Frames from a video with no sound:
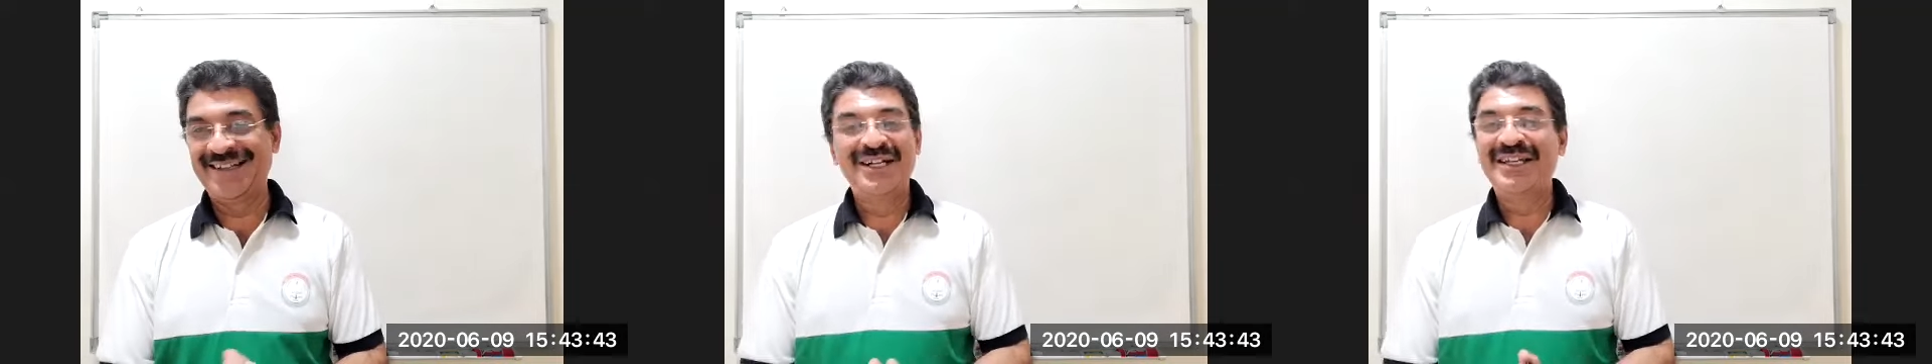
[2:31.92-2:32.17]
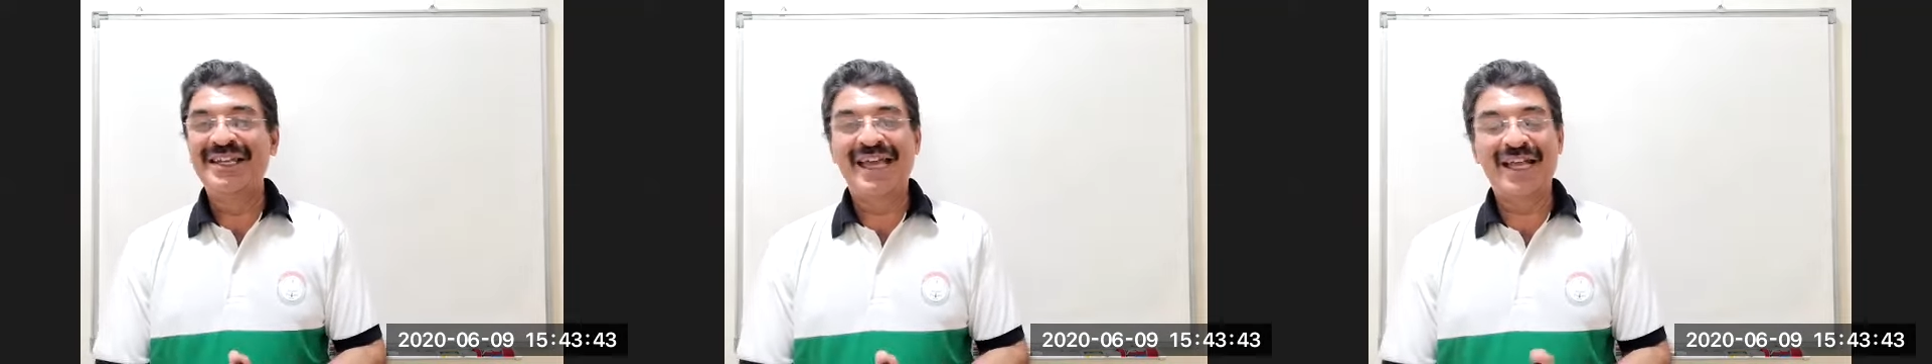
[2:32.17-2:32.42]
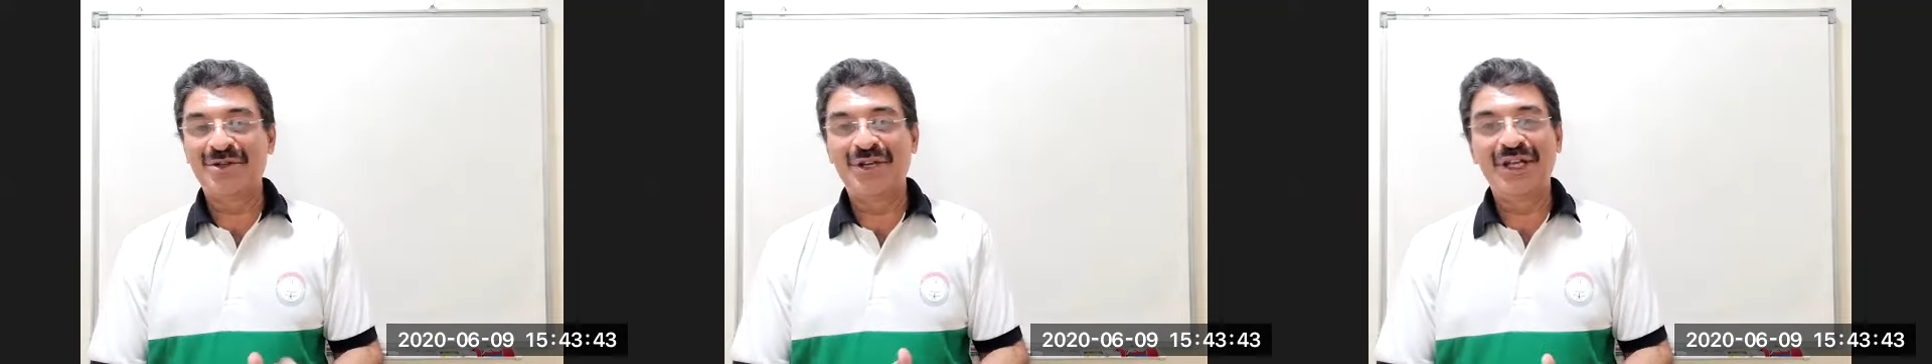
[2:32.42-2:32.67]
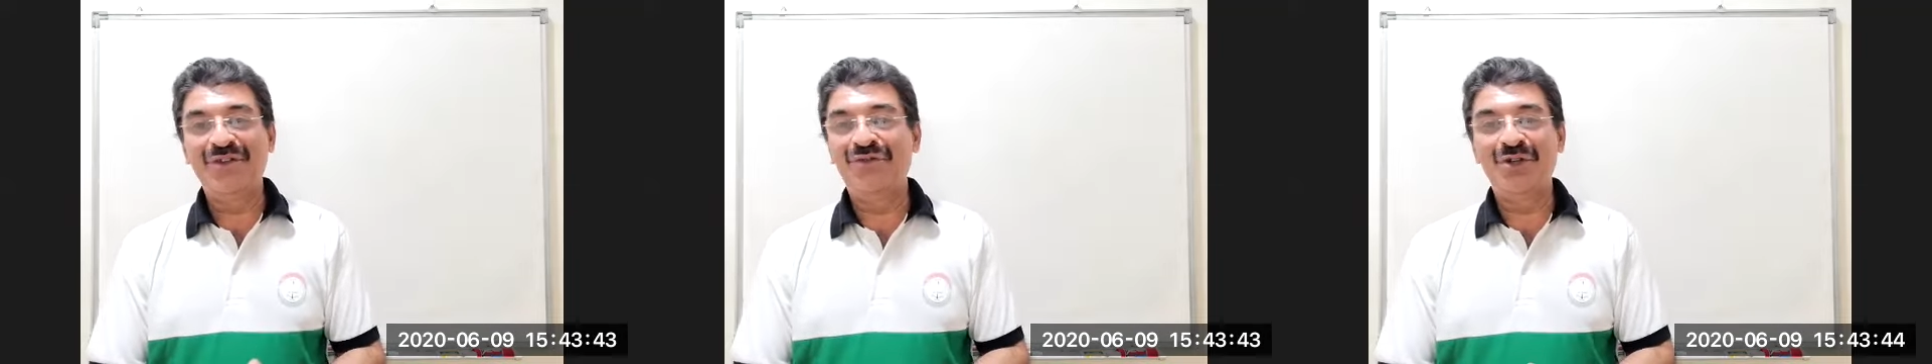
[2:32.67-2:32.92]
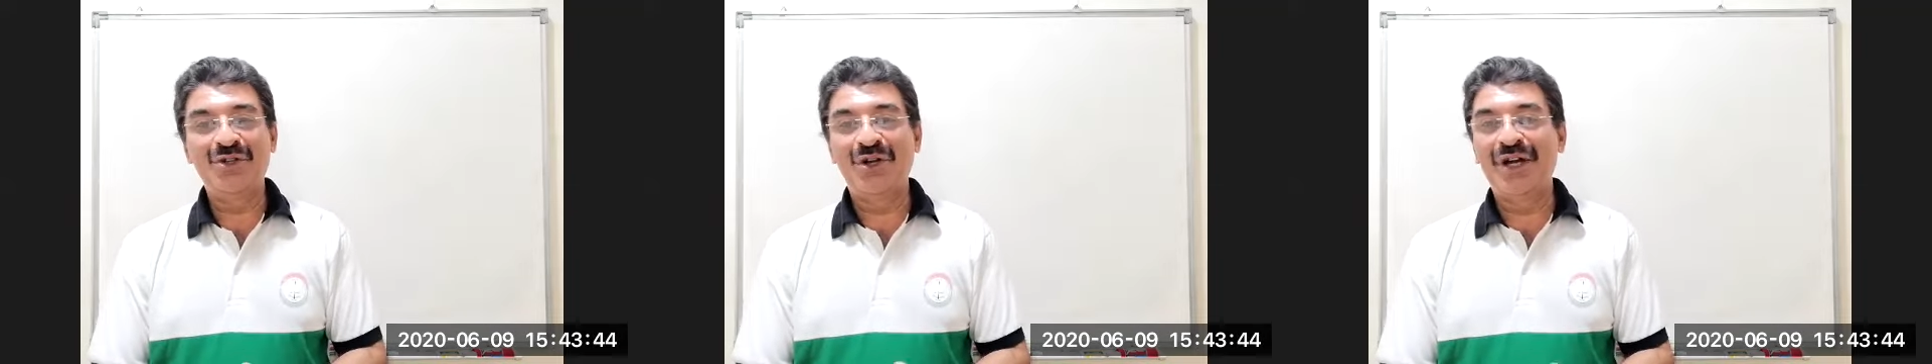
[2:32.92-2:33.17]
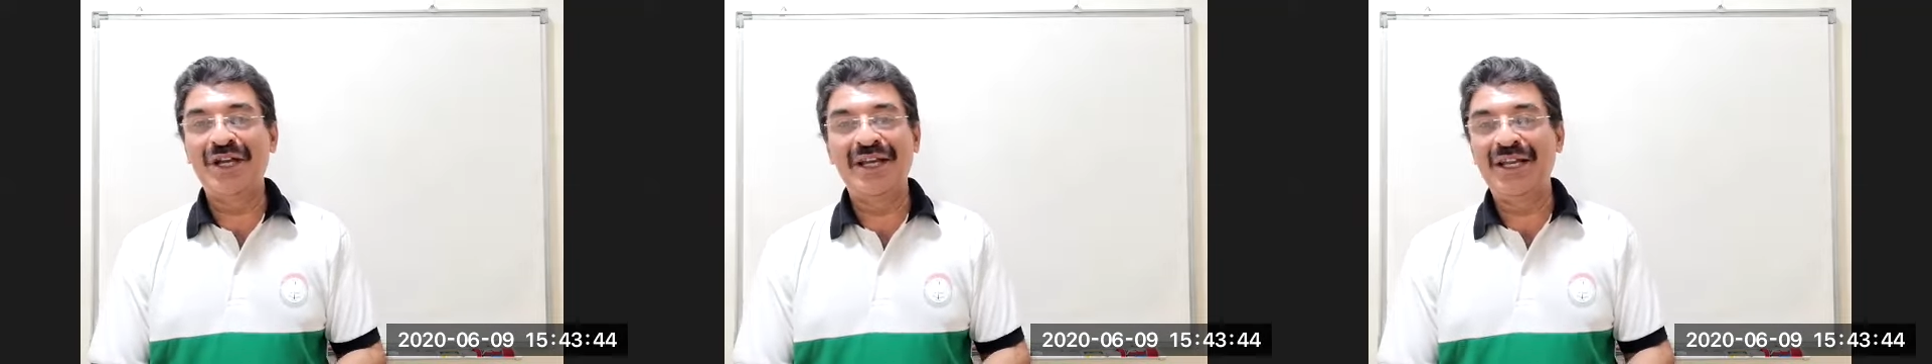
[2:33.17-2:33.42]
Naturally, if you
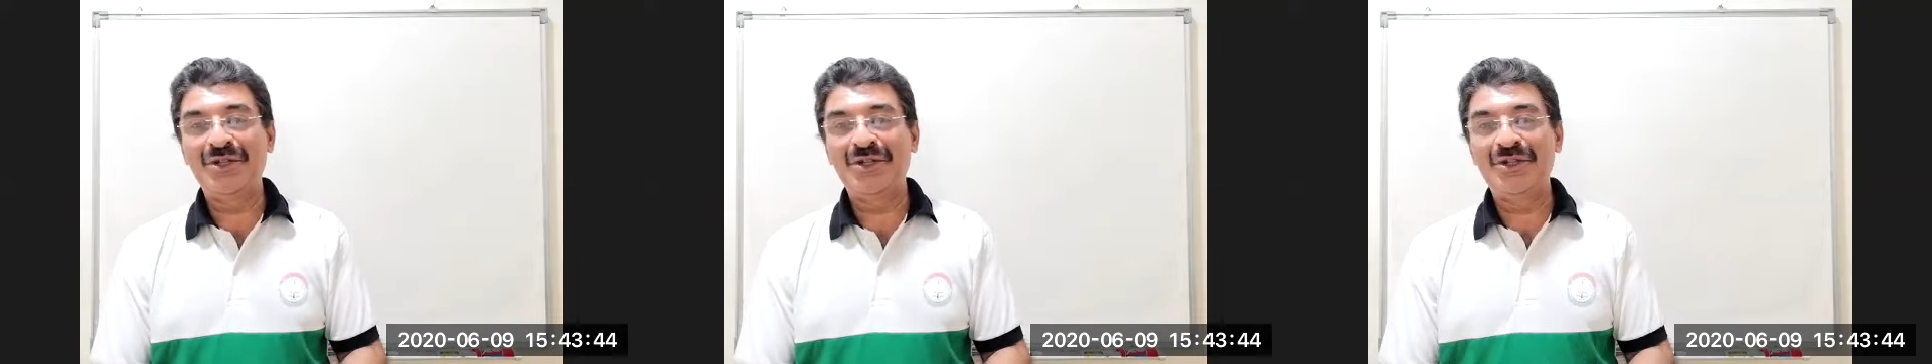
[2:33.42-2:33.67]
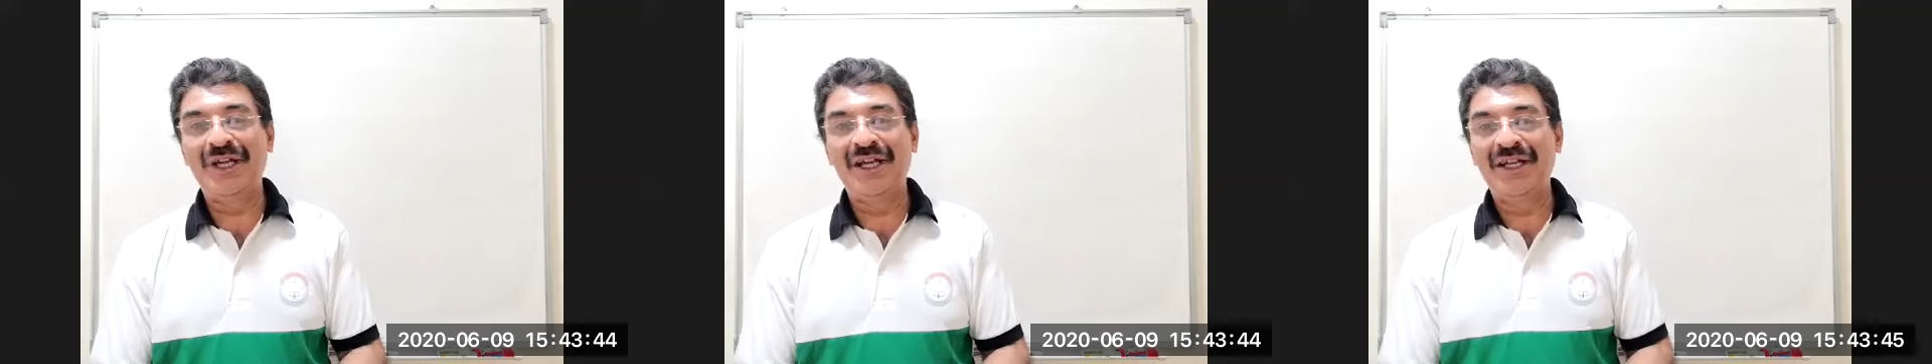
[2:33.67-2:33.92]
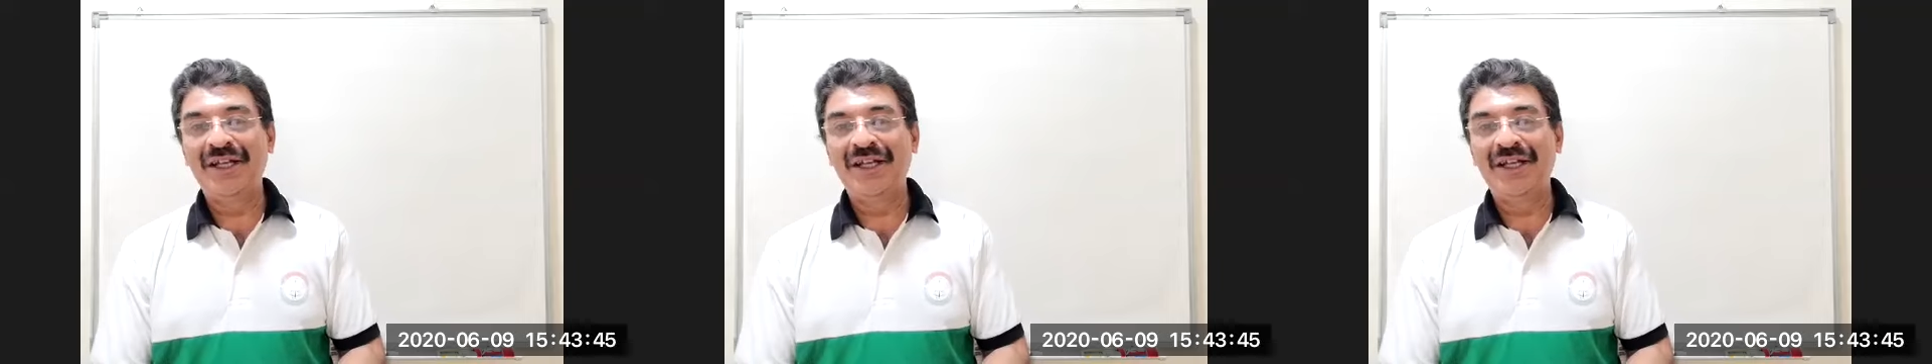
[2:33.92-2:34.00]
join late today,